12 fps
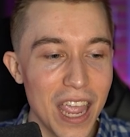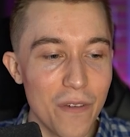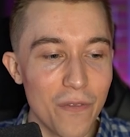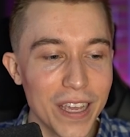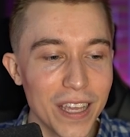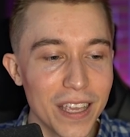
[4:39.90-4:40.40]

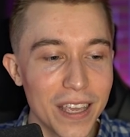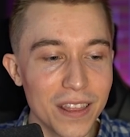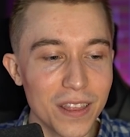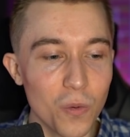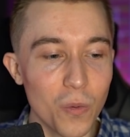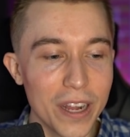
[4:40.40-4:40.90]
If I can
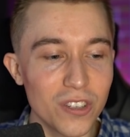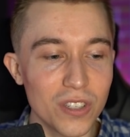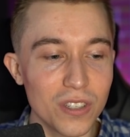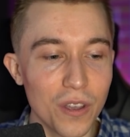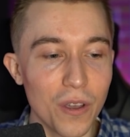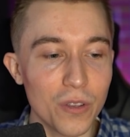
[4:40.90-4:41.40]
get the
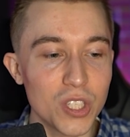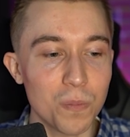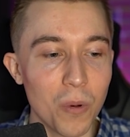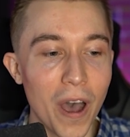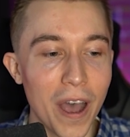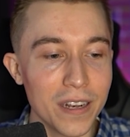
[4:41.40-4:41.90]
Witch to
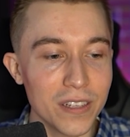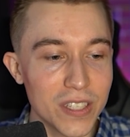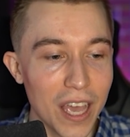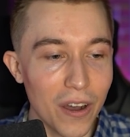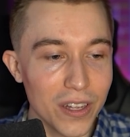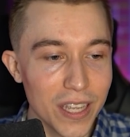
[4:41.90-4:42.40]
spawn
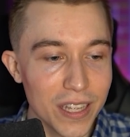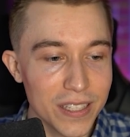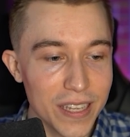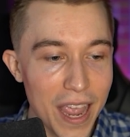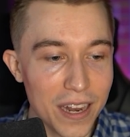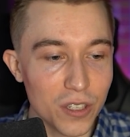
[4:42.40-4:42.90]

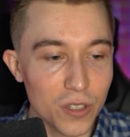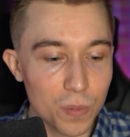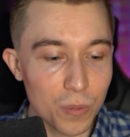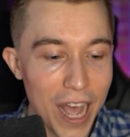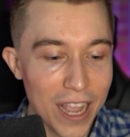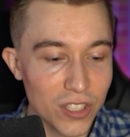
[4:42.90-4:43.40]
skeletons and do
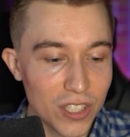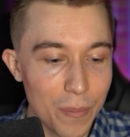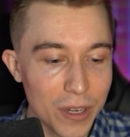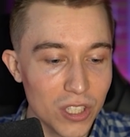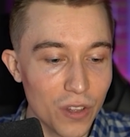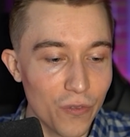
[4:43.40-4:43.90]
splash
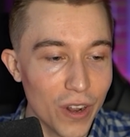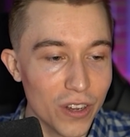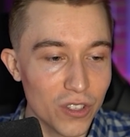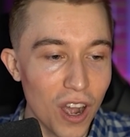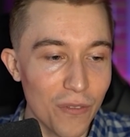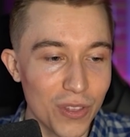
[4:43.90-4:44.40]
damage to
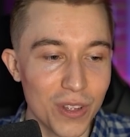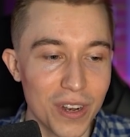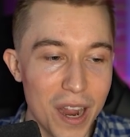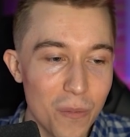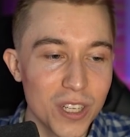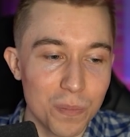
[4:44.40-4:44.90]
finish off the
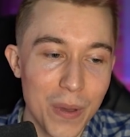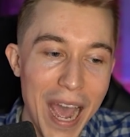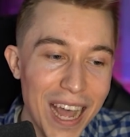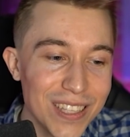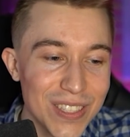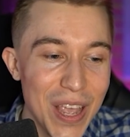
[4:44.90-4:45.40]
Night Witch
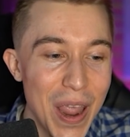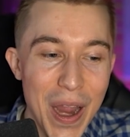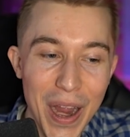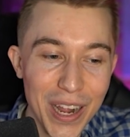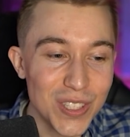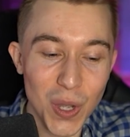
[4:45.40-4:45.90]
bats,
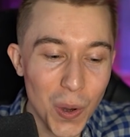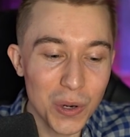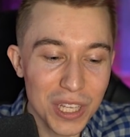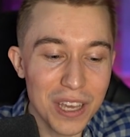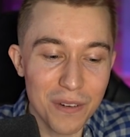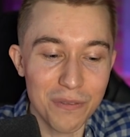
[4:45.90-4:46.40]
it's
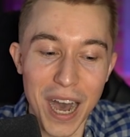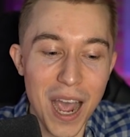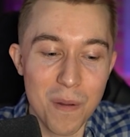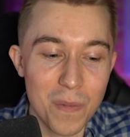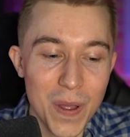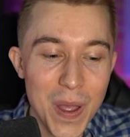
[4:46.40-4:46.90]
totally a
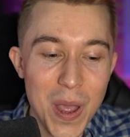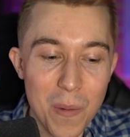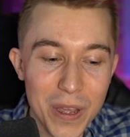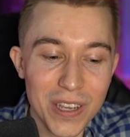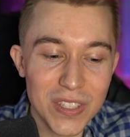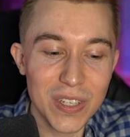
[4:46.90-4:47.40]
vibe.
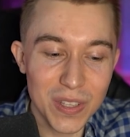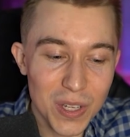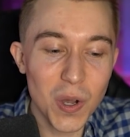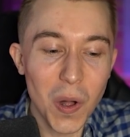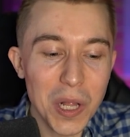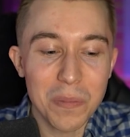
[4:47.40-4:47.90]
Because the
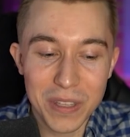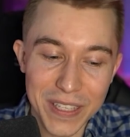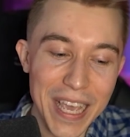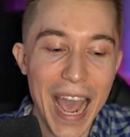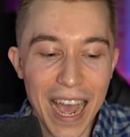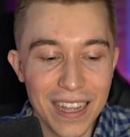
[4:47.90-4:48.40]
Golem,
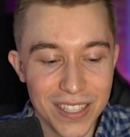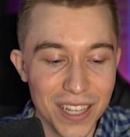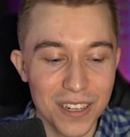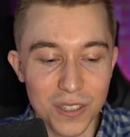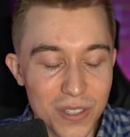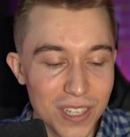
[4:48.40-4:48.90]
yeah, it's
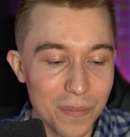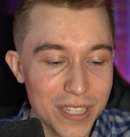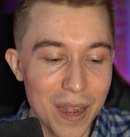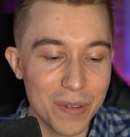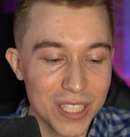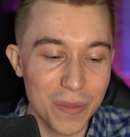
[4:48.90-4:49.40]
going to do some
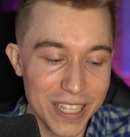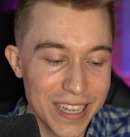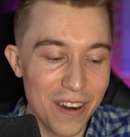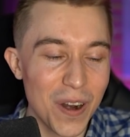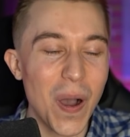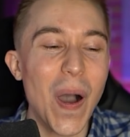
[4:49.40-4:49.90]
damage to my
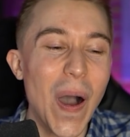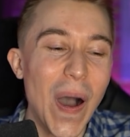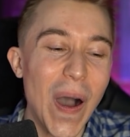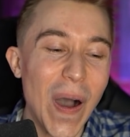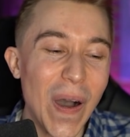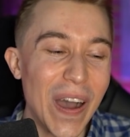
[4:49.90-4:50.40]
tower.
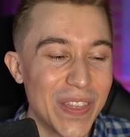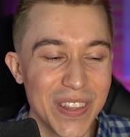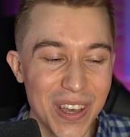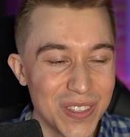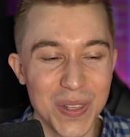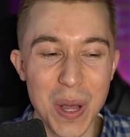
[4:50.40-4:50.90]
Oh, I
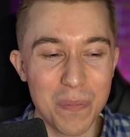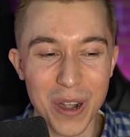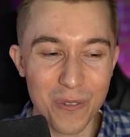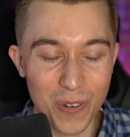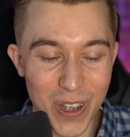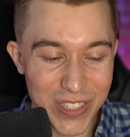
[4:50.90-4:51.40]
thought that was a lot
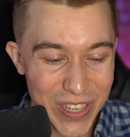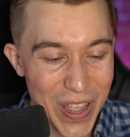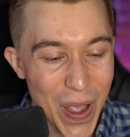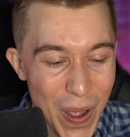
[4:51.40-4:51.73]
better for us.